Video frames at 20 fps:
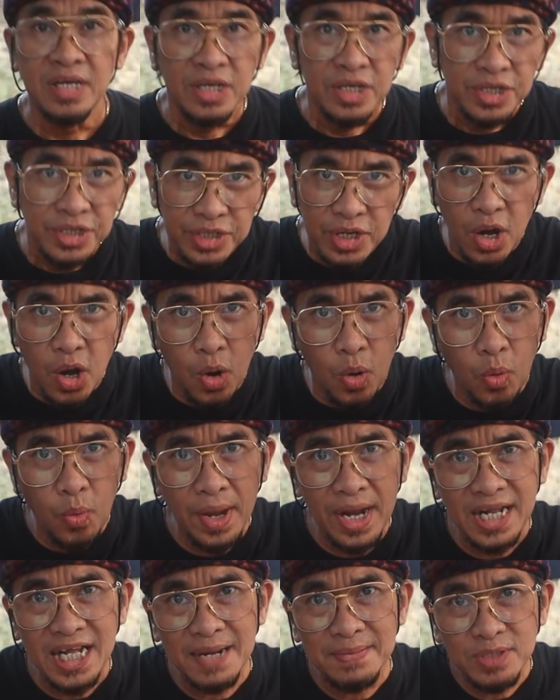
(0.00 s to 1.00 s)
Yo,
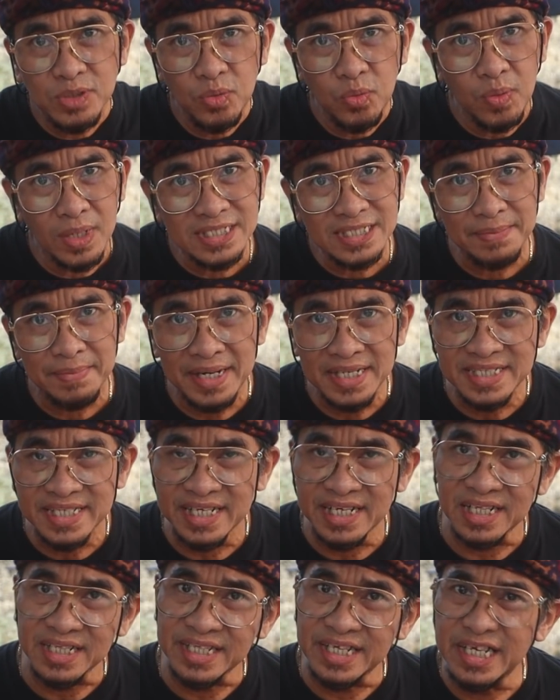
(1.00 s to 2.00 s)
welcome to What's Up Bali
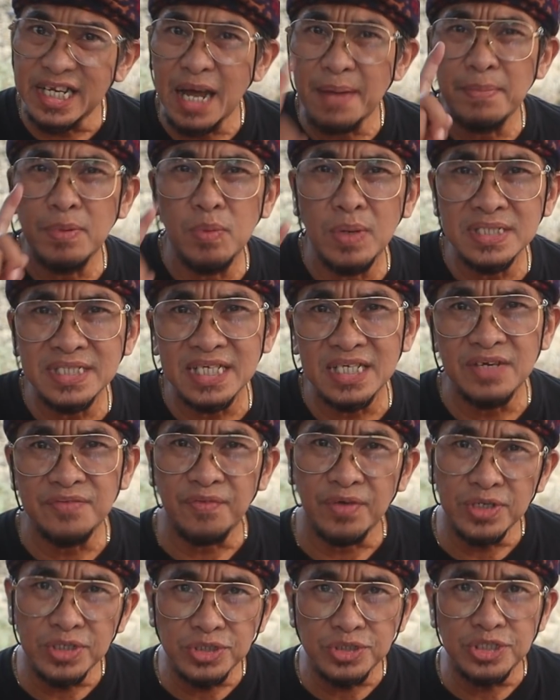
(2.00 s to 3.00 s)
channel, the #1 channel
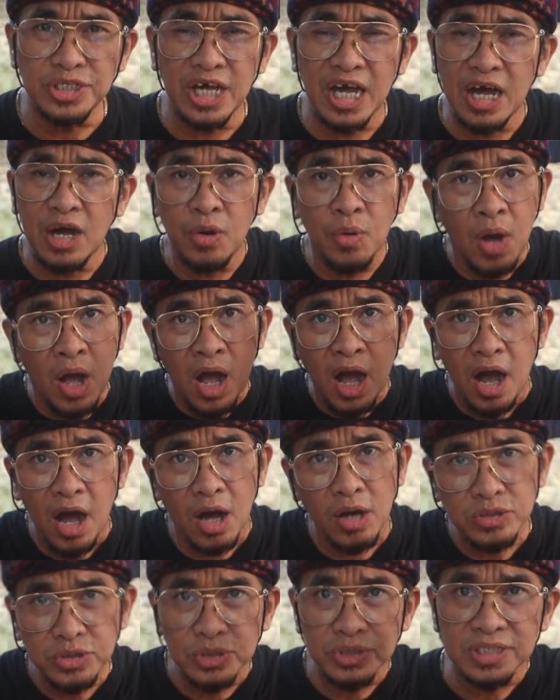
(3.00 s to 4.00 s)
for you to know
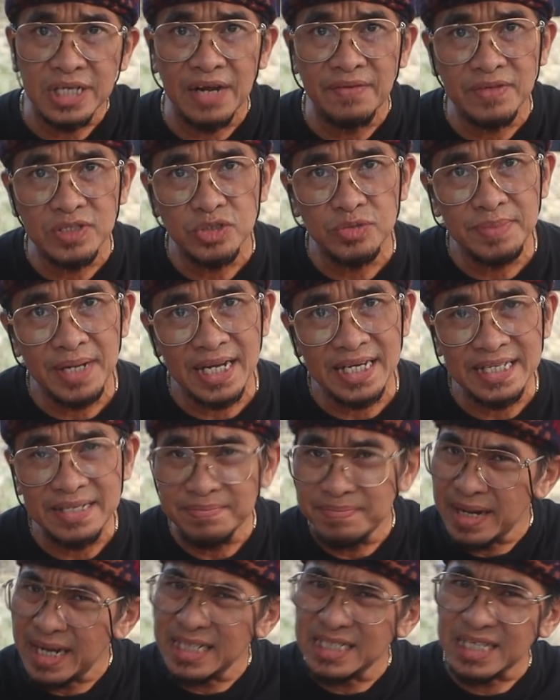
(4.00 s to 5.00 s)
how to travel to Bali,
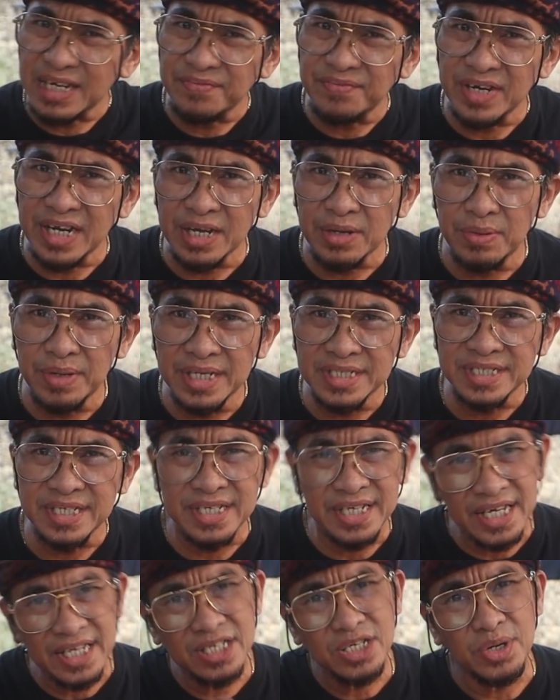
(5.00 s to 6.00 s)
Bali travel
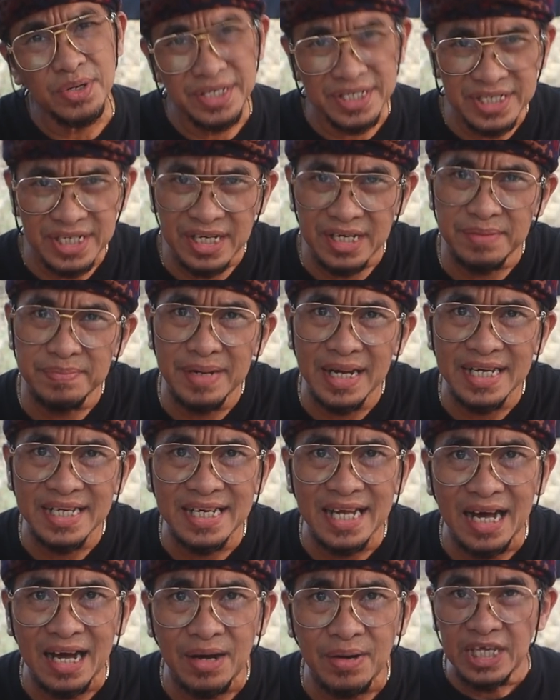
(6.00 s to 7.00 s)
regulation and condition in Bali
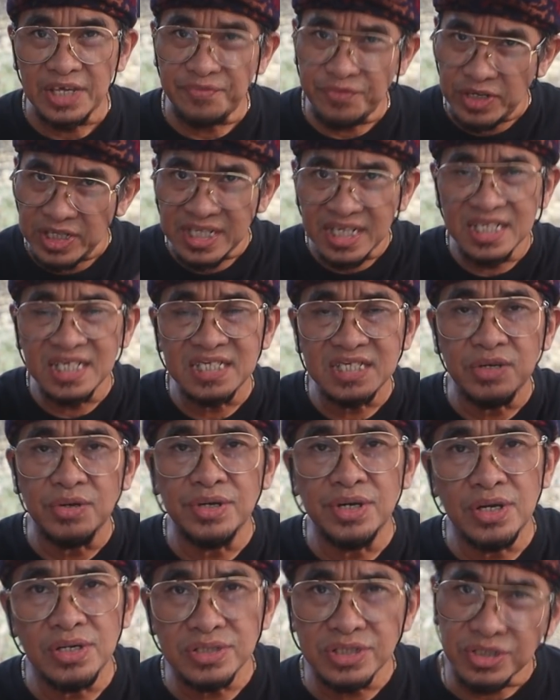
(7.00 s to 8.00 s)
now. If you're interested
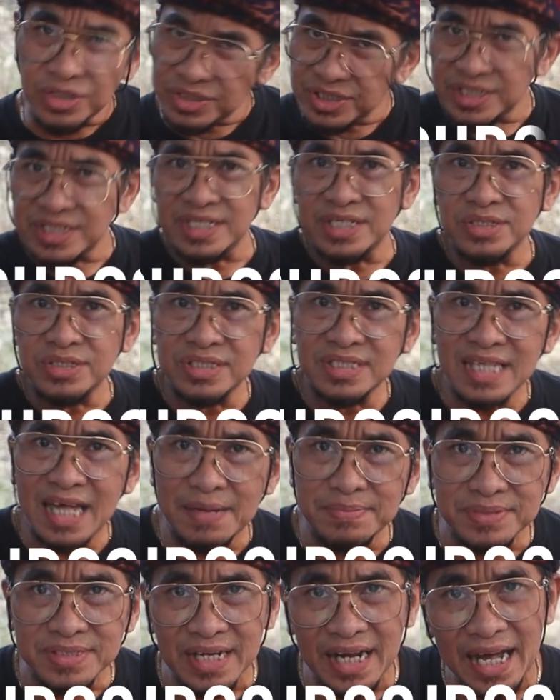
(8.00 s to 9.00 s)
on those, consider to
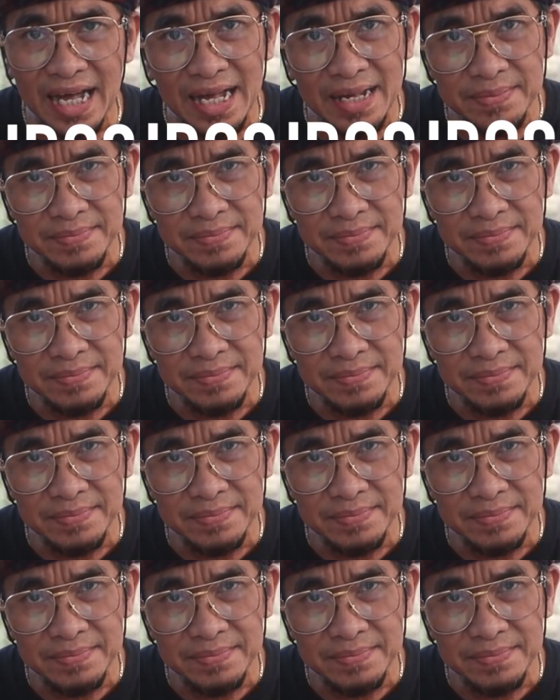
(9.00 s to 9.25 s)
subscribe.